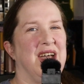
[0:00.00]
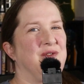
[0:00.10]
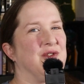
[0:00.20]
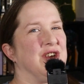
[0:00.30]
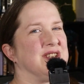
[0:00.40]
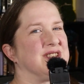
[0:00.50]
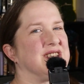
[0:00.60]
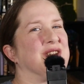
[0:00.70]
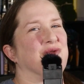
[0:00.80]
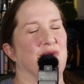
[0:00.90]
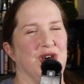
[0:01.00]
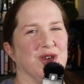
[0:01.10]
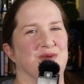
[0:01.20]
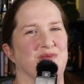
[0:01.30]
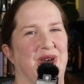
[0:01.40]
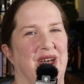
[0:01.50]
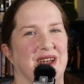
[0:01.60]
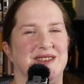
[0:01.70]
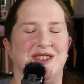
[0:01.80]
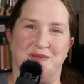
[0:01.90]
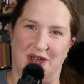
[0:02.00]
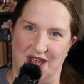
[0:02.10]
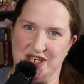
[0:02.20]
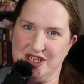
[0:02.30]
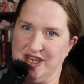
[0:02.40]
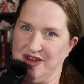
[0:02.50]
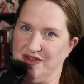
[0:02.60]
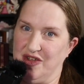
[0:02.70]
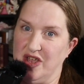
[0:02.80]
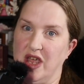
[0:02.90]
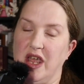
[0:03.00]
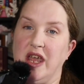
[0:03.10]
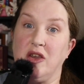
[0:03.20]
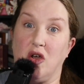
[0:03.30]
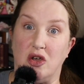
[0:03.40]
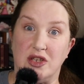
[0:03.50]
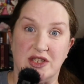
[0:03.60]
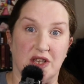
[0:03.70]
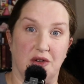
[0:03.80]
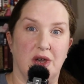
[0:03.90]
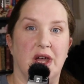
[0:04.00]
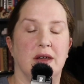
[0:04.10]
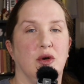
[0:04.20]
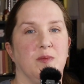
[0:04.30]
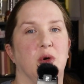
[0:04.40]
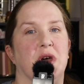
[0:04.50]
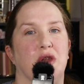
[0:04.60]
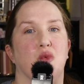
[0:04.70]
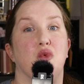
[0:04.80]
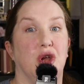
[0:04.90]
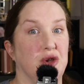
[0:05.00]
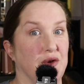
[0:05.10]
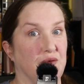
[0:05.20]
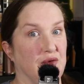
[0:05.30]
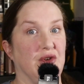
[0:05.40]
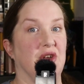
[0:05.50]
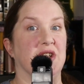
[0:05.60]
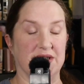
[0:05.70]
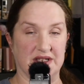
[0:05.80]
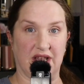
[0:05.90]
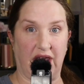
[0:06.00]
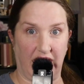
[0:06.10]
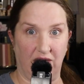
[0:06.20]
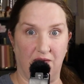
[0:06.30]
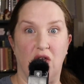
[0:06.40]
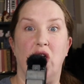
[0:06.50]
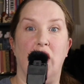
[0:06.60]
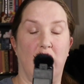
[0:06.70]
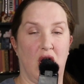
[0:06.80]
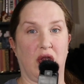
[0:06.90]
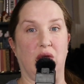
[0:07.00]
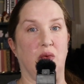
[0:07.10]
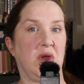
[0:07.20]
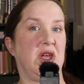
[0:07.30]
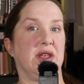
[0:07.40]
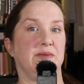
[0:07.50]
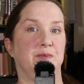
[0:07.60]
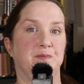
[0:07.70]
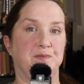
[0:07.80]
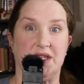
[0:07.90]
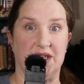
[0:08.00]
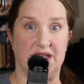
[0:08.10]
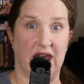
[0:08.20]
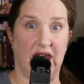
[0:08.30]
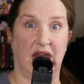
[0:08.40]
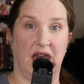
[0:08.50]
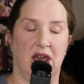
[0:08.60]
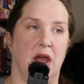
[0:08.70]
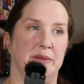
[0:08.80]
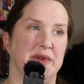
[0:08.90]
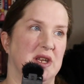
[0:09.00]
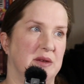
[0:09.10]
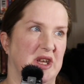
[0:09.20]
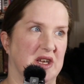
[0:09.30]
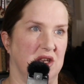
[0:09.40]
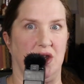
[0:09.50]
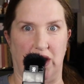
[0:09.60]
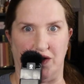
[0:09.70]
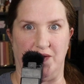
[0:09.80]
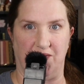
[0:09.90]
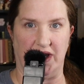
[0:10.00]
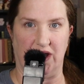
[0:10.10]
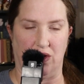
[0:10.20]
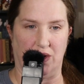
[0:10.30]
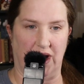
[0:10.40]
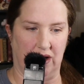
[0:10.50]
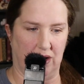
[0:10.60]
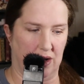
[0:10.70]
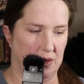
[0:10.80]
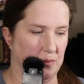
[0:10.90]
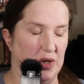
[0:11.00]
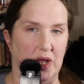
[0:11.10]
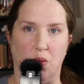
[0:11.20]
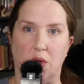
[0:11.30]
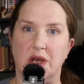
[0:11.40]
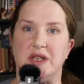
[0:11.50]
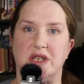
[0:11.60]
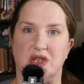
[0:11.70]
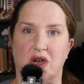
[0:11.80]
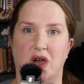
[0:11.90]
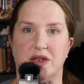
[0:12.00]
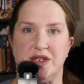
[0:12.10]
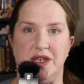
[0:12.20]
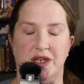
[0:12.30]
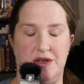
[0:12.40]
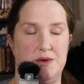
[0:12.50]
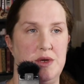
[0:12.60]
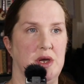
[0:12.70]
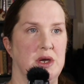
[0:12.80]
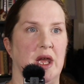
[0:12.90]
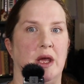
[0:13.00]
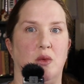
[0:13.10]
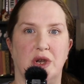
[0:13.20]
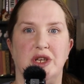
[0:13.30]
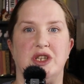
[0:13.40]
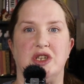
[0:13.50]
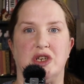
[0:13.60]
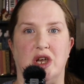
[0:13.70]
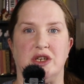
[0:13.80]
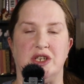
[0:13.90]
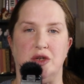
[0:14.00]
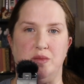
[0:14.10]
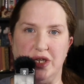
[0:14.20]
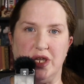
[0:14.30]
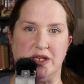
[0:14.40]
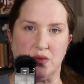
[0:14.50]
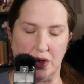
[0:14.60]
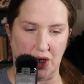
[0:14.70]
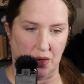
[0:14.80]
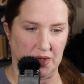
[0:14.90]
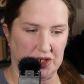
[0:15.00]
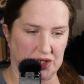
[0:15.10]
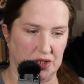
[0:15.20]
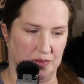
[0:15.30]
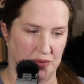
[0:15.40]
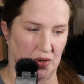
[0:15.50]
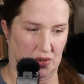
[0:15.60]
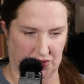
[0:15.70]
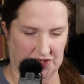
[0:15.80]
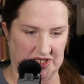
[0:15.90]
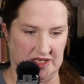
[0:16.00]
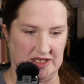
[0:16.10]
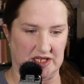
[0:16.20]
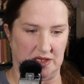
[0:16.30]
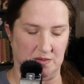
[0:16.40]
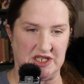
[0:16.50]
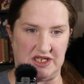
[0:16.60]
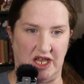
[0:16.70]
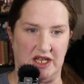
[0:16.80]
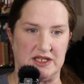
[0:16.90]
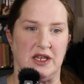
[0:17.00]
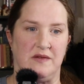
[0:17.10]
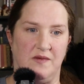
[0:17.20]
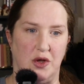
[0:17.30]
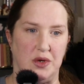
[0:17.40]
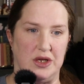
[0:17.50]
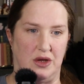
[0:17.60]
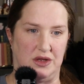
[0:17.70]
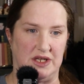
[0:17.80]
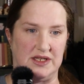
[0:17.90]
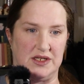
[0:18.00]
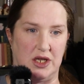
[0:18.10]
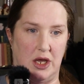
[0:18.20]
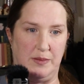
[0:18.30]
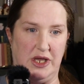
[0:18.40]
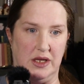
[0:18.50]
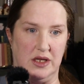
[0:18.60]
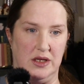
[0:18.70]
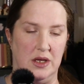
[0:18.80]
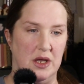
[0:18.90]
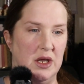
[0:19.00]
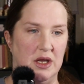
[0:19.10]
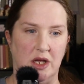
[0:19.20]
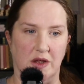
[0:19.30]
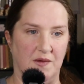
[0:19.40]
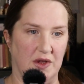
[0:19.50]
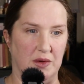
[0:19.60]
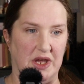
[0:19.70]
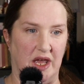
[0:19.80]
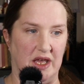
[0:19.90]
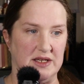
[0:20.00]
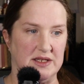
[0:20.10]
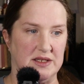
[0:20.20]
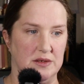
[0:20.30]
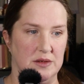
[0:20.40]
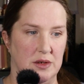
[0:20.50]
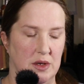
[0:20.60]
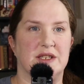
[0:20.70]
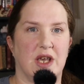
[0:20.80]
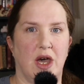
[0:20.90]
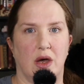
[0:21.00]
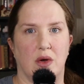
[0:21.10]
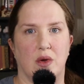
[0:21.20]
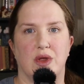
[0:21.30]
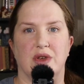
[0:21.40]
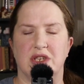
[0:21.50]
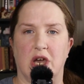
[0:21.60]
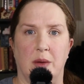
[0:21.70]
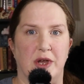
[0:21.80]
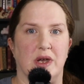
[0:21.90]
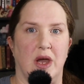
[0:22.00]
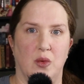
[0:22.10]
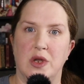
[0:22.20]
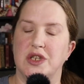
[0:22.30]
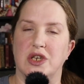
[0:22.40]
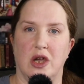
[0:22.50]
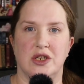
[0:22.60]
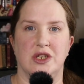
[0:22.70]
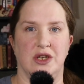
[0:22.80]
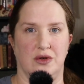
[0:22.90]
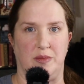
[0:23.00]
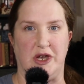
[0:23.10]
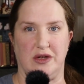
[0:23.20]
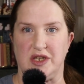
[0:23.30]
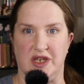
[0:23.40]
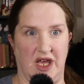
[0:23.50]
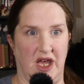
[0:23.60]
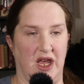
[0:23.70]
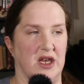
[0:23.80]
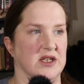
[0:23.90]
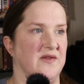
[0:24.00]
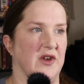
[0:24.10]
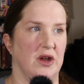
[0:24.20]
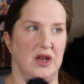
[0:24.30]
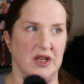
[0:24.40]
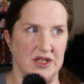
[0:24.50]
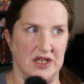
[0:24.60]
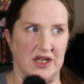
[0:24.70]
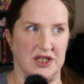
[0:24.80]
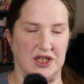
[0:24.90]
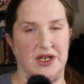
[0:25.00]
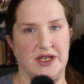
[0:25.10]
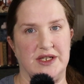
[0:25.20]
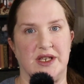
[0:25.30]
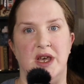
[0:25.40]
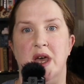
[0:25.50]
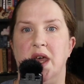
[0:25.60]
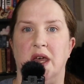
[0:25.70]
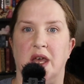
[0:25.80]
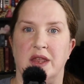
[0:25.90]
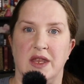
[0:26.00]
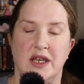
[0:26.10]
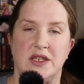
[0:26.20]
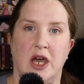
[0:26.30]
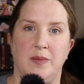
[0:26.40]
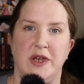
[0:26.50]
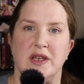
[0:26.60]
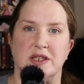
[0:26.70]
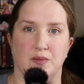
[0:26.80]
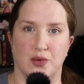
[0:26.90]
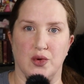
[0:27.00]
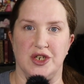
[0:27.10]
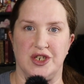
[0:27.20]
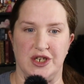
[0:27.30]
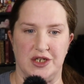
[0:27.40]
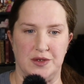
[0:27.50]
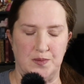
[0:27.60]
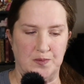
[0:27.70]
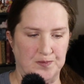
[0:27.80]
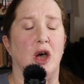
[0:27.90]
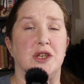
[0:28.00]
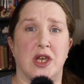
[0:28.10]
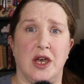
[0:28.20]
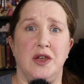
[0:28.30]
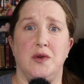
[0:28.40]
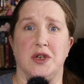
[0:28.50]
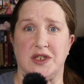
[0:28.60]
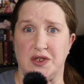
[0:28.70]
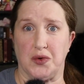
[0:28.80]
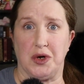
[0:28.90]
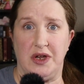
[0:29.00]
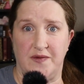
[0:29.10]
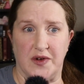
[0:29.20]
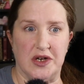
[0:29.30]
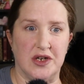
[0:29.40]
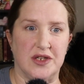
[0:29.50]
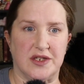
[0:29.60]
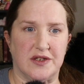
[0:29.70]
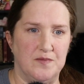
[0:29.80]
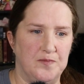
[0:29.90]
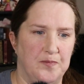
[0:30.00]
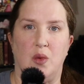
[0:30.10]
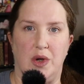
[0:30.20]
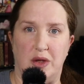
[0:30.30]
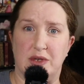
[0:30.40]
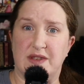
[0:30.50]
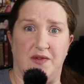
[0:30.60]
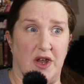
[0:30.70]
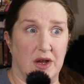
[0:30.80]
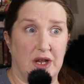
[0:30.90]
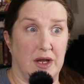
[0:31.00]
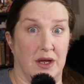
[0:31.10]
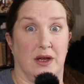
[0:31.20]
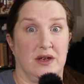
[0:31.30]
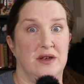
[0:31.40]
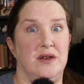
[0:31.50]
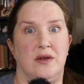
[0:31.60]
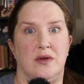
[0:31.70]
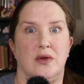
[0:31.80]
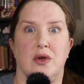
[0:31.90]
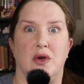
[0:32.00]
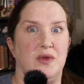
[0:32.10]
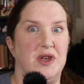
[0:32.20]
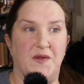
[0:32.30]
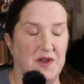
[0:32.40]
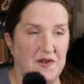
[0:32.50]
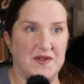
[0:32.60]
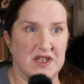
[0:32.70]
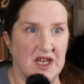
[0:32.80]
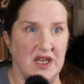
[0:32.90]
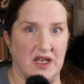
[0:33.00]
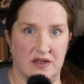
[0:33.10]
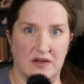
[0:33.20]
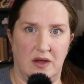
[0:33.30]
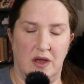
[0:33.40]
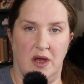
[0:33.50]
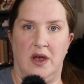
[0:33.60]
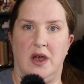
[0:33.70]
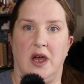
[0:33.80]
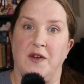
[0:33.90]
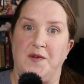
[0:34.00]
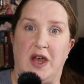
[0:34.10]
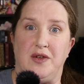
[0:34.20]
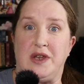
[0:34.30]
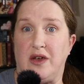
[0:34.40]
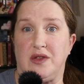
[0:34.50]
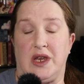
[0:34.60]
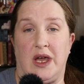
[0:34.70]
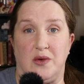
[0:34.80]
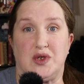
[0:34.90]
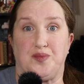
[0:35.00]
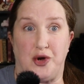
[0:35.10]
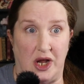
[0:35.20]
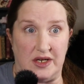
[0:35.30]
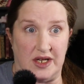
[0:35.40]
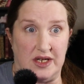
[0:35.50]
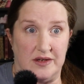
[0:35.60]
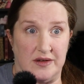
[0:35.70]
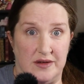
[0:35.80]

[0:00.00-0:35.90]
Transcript: Hi friends and welcome back to my channel. And also, I hope you had a wonderful and safe Halloween. Today, I'm going to make another video later, but I wanted to talk to you. And I wanted to talk to you because we're going to the polls in some states and voting on this topic in a few days. So, the topic I want to talk to you about today is very contentious, and that topic is abortion. I'll tell you a story first. When I was very young, only 15, I found out that I was pregnant.